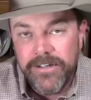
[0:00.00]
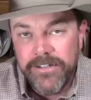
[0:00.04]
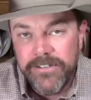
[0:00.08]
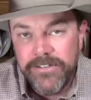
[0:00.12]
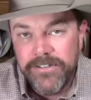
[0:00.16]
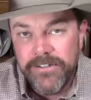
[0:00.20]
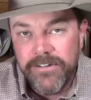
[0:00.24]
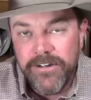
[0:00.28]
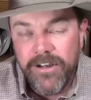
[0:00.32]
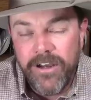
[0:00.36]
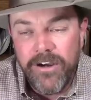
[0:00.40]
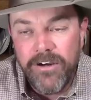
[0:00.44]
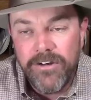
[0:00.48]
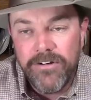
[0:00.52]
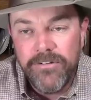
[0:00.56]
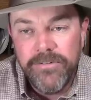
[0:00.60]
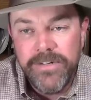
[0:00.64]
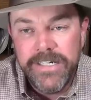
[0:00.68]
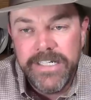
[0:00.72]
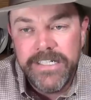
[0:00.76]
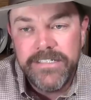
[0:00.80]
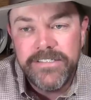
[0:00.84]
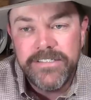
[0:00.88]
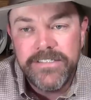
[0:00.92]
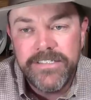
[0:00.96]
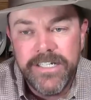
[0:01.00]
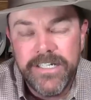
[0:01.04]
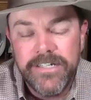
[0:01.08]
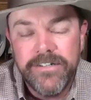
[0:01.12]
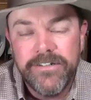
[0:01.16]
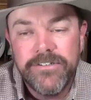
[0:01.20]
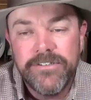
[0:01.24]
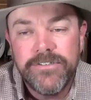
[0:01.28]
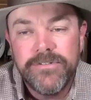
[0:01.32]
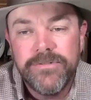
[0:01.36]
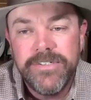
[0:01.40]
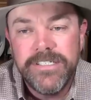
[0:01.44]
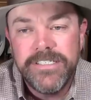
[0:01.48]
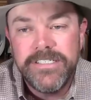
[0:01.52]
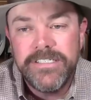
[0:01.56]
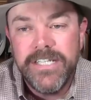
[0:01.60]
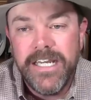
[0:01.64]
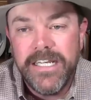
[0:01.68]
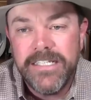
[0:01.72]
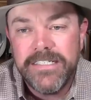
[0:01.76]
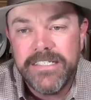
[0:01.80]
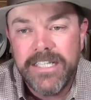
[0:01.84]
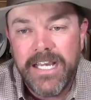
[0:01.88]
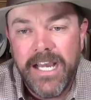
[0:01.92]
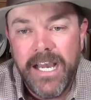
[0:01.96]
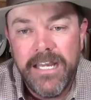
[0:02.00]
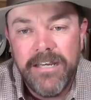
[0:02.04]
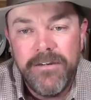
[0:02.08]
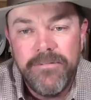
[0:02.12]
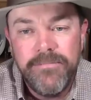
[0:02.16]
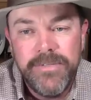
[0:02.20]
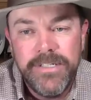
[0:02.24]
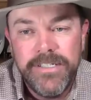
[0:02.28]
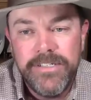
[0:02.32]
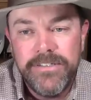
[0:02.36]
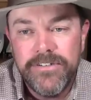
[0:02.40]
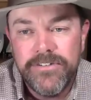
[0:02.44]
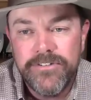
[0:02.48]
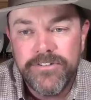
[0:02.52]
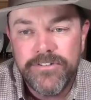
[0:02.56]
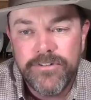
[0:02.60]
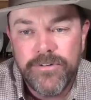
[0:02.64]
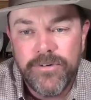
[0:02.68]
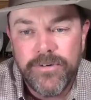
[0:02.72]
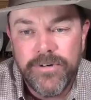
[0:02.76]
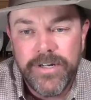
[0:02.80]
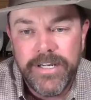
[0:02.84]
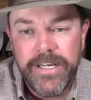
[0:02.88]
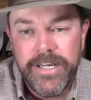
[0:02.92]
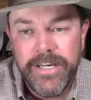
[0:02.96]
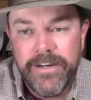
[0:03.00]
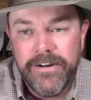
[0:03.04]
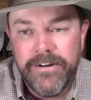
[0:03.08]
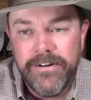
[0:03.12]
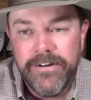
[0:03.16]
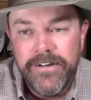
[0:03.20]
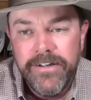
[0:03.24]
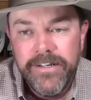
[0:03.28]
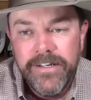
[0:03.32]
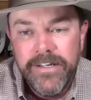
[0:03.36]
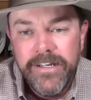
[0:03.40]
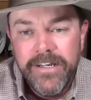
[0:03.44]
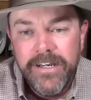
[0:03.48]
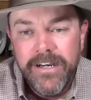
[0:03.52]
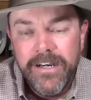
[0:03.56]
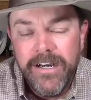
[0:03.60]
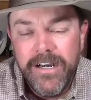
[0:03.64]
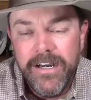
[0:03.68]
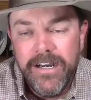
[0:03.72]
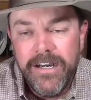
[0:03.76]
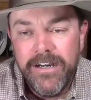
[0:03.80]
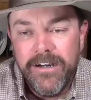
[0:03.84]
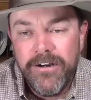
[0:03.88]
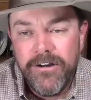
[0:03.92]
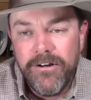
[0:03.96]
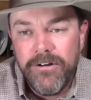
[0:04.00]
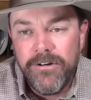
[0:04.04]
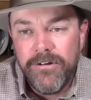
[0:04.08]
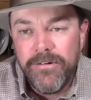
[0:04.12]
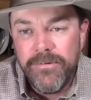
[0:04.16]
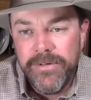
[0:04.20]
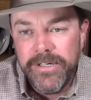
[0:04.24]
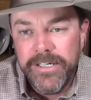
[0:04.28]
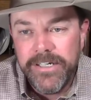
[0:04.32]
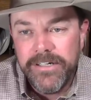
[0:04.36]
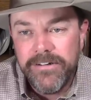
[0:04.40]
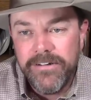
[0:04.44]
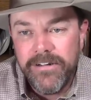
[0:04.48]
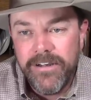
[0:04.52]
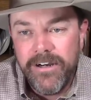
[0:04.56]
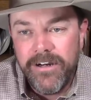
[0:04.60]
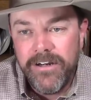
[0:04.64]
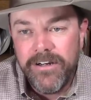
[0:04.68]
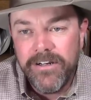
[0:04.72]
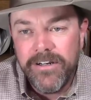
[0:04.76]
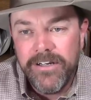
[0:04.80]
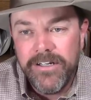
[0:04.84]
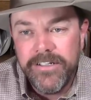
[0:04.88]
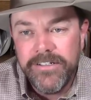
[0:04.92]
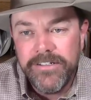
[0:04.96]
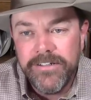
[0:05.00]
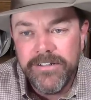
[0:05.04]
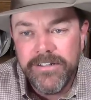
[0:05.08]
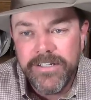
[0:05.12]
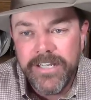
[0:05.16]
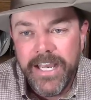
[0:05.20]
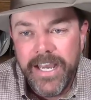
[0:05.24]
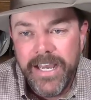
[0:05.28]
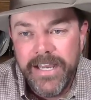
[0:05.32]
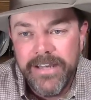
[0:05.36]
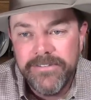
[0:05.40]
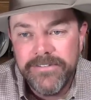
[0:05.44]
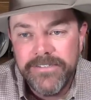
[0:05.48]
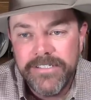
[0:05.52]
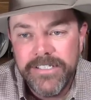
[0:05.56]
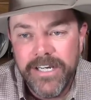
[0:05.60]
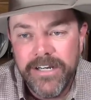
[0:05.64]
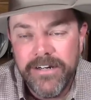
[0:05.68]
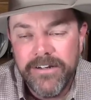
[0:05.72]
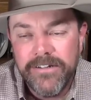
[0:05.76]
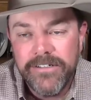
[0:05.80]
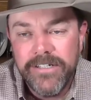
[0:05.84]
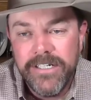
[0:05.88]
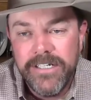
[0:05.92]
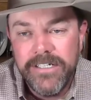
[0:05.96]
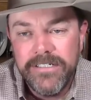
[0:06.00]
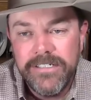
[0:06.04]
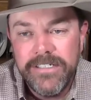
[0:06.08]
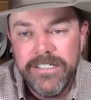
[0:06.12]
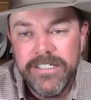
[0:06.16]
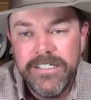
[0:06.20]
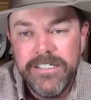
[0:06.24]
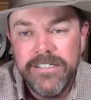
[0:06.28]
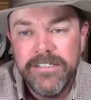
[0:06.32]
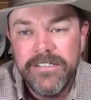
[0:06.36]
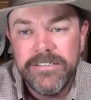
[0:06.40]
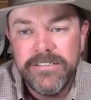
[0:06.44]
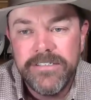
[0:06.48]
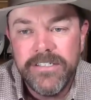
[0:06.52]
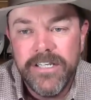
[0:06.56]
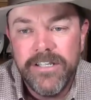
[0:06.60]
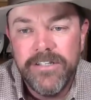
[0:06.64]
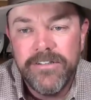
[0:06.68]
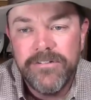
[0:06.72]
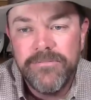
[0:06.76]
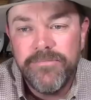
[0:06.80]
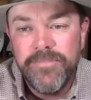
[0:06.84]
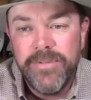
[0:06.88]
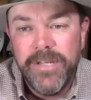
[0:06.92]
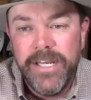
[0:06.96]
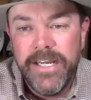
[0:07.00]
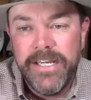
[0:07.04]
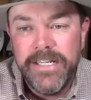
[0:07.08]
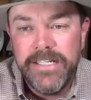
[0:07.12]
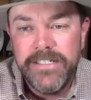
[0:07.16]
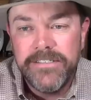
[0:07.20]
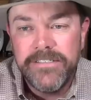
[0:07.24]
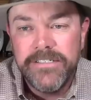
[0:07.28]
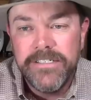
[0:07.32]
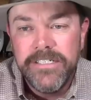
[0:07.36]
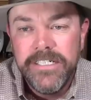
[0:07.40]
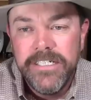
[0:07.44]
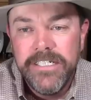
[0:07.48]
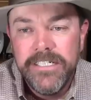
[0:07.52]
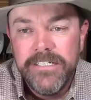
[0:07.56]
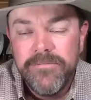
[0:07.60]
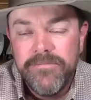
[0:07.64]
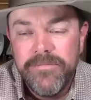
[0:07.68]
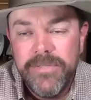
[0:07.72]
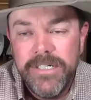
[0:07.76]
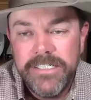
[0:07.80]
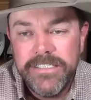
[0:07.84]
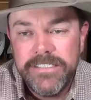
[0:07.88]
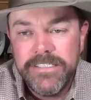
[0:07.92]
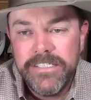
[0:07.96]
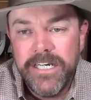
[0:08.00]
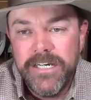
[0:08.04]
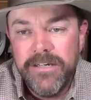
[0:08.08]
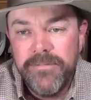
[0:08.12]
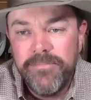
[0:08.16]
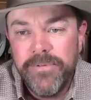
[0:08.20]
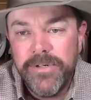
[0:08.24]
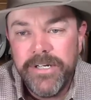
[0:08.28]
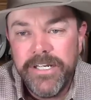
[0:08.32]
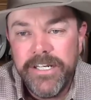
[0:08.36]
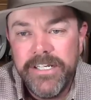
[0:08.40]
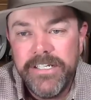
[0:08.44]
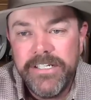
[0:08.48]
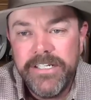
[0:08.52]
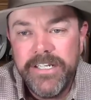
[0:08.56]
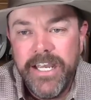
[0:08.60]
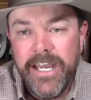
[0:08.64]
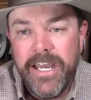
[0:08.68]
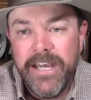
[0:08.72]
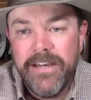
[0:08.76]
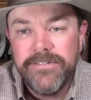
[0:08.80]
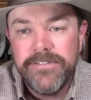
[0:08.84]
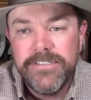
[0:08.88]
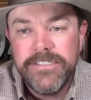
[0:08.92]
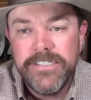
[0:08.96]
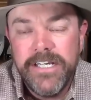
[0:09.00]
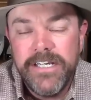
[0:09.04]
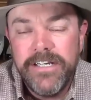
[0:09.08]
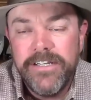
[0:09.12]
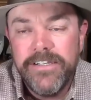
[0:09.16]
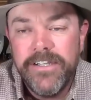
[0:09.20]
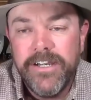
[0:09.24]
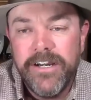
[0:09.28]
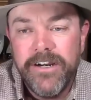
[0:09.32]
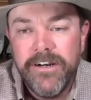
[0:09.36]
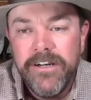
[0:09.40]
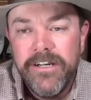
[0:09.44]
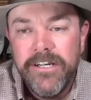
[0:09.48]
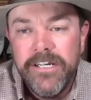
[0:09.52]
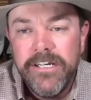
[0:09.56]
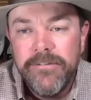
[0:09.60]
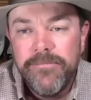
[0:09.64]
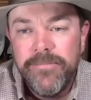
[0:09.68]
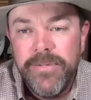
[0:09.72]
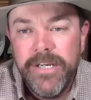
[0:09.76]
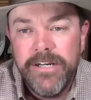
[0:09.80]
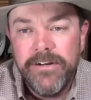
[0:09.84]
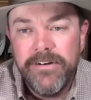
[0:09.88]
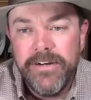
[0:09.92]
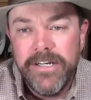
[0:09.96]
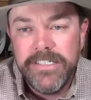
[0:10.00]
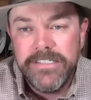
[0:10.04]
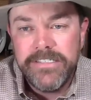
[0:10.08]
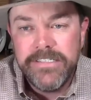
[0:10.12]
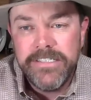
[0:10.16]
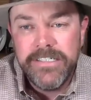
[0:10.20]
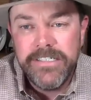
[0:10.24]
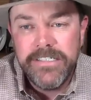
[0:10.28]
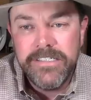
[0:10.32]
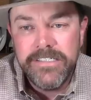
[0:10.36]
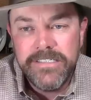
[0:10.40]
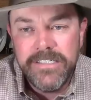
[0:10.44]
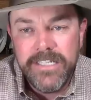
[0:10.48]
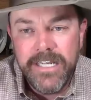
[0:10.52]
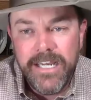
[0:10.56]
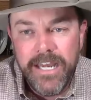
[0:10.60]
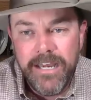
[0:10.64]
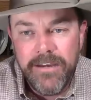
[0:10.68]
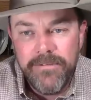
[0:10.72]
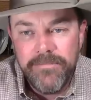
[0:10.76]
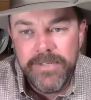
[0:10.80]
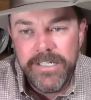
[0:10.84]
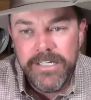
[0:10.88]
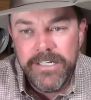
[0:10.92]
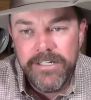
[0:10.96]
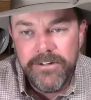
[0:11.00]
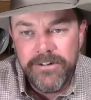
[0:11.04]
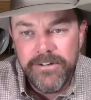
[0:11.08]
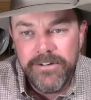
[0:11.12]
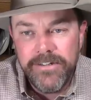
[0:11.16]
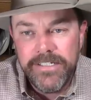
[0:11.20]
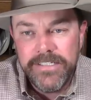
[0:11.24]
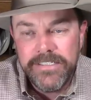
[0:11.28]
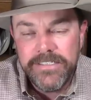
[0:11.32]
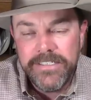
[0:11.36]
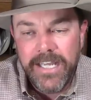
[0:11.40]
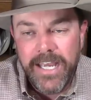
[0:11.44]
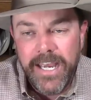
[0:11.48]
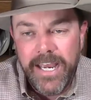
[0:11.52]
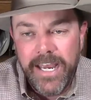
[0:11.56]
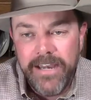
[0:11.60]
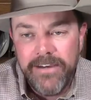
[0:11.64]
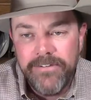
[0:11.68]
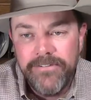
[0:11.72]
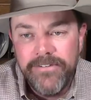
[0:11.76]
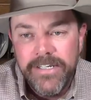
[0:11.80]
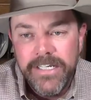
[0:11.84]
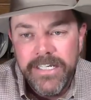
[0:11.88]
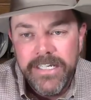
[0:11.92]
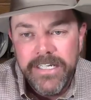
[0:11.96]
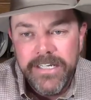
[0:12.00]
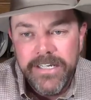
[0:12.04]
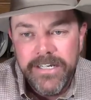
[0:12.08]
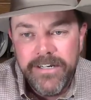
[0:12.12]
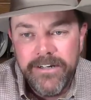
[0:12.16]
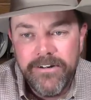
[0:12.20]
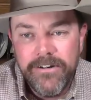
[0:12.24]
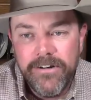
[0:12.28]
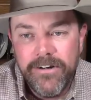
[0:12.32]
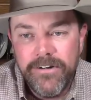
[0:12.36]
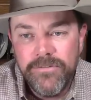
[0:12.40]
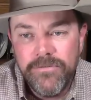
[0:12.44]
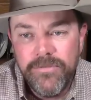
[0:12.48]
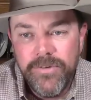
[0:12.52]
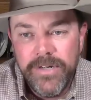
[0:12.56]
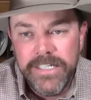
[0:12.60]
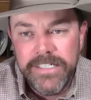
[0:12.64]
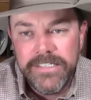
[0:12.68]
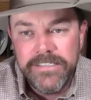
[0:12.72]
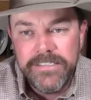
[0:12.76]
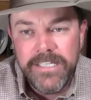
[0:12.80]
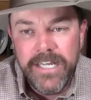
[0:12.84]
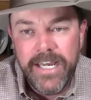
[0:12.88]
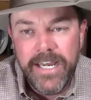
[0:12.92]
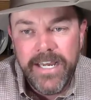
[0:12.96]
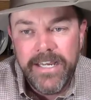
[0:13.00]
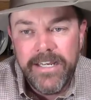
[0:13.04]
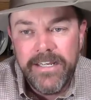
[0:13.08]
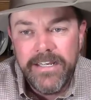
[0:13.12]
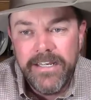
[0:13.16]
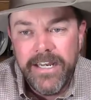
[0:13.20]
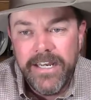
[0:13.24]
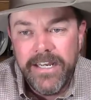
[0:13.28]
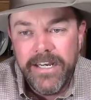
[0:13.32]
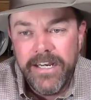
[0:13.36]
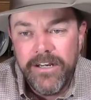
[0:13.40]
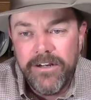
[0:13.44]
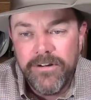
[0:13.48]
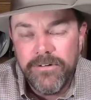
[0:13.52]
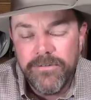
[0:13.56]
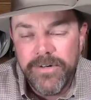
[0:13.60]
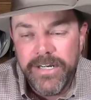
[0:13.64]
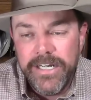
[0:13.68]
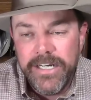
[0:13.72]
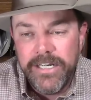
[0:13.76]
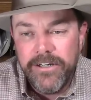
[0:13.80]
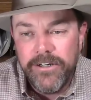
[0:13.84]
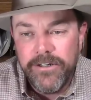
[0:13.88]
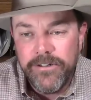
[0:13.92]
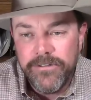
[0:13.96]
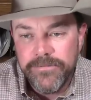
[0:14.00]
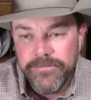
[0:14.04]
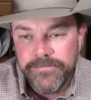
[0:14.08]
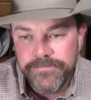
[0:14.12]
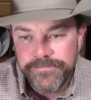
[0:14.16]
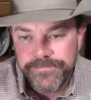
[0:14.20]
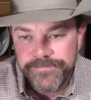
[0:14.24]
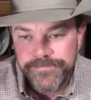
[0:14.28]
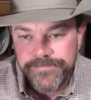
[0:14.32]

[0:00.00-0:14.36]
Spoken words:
on your long wean steers, which that's kind of been the story here all winter long on your calves there in the southern plains. But pretty good calf sale there. Be interesting to see how many yearlings they have here on Wednesday at El Reno,